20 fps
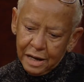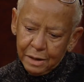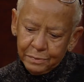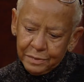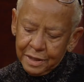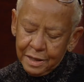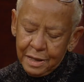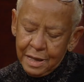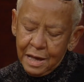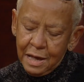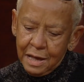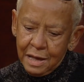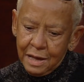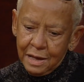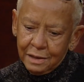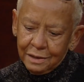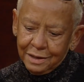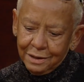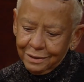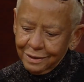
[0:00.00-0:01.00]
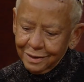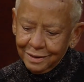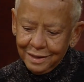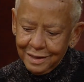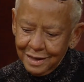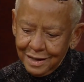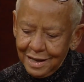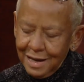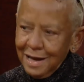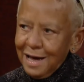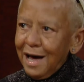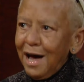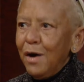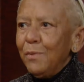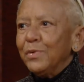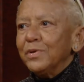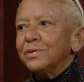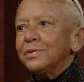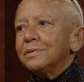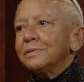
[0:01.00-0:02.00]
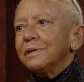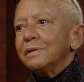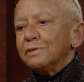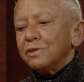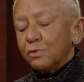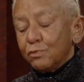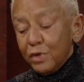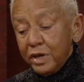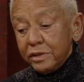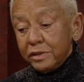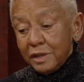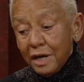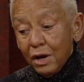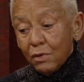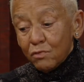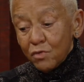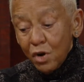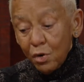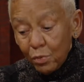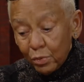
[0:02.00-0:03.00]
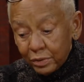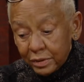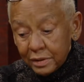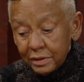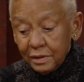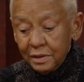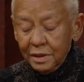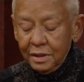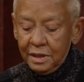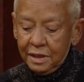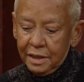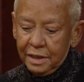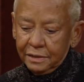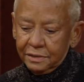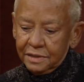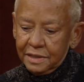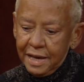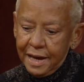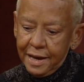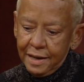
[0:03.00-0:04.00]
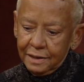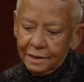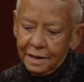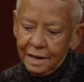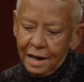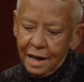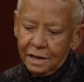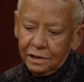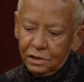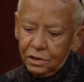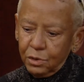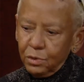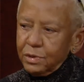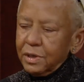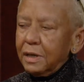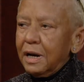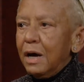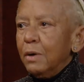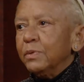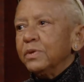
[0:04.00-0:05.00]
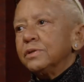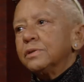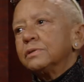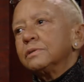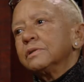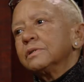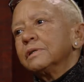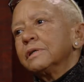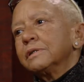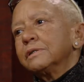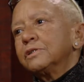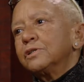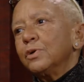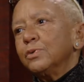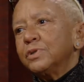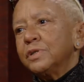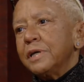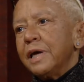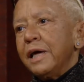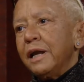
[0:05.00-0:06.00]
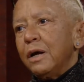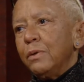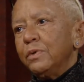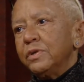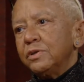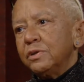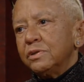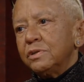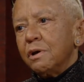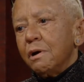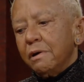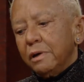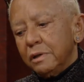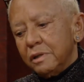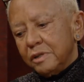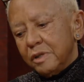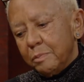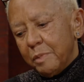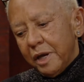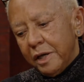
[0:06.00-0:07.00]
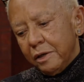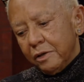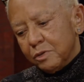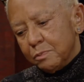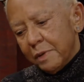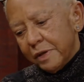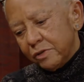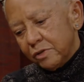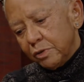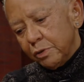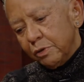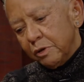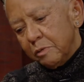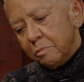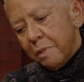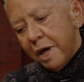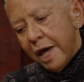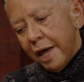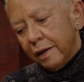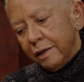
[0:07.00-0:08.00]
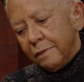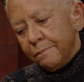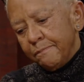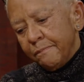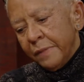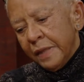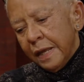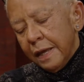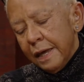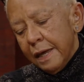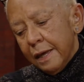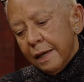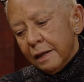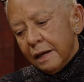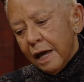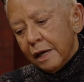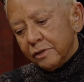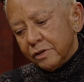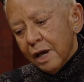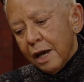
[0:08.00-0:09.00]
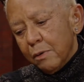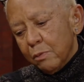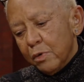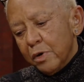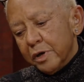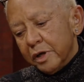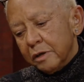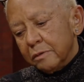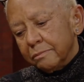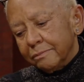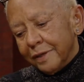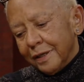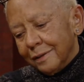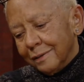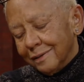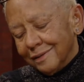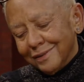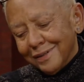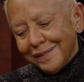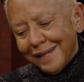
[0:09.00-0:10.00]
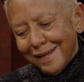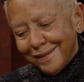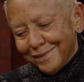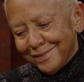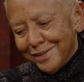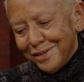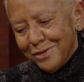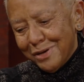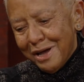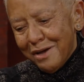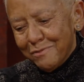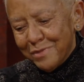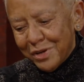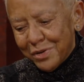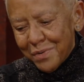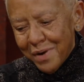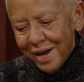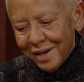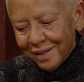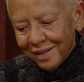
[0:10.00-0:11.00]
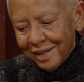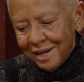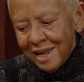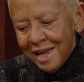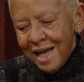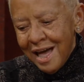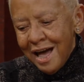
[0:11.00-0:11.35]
I, I was, the reason I wrote is that I knew that I was so sad. I was just talking to somebody else, my student Maddie, and I, I wanted, God, see you have me crying again.